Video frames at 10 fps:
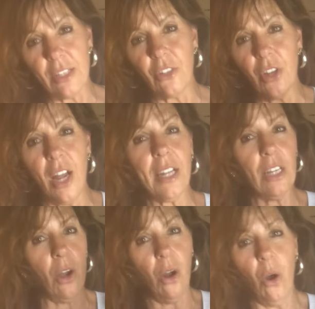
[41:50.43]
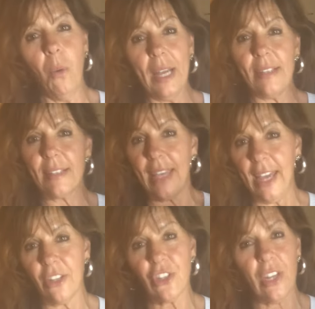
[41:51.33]
You're not gonna always
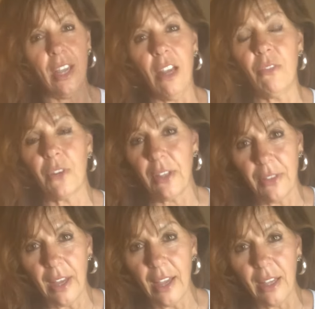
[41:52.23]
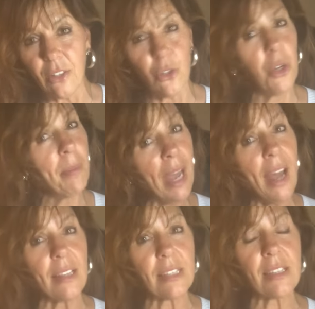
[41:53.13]
catch everything. Do your
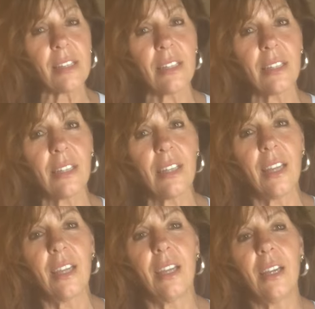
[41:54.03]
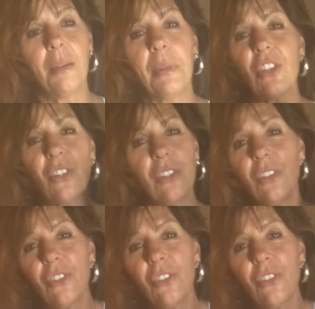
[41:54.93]
best, but you're, you